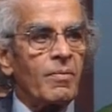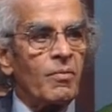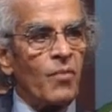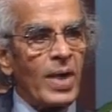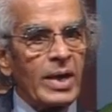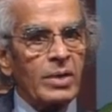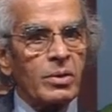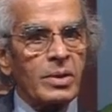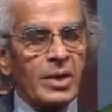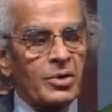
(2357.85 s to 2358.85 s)
wide
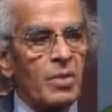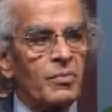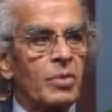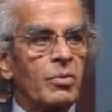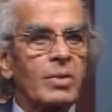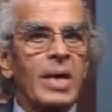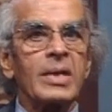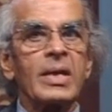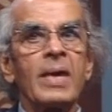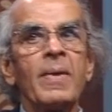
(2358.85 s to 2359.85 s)
section of the
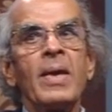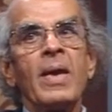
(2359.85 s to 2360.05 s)
society.